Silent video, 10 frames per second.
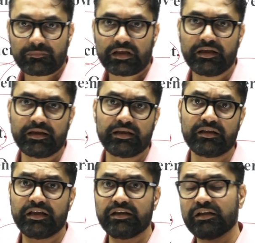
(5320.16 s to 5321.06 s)
in
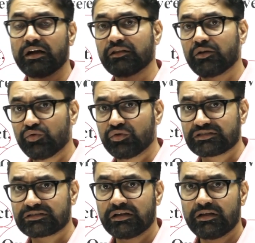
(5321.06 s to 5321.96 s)
any other
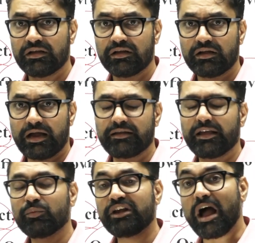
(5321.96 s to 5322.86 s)
notes, and
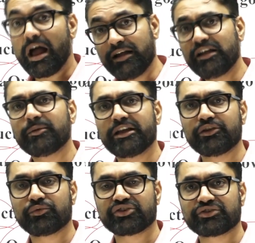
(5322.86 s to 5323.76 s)
there will hardly be any
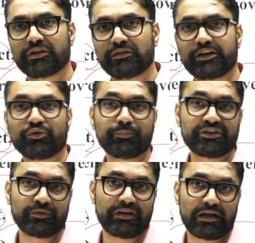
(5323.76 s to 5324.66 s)
question that
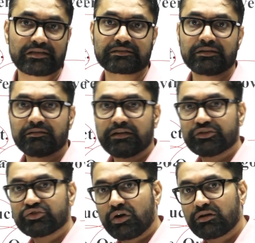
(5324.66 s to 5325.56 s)
UPSC will ask that
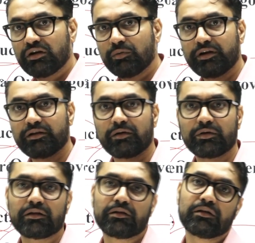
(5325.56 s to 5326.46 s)
is not covered in
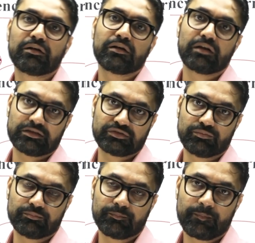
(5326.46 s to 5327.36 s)
our
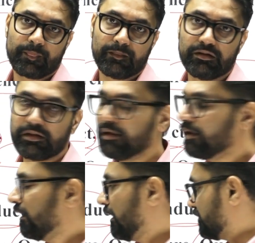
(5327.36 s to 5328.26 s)
classroom, okay.
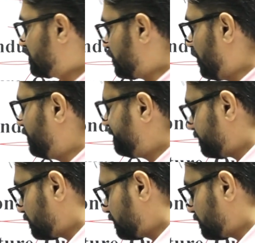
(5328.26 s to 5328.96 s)
And so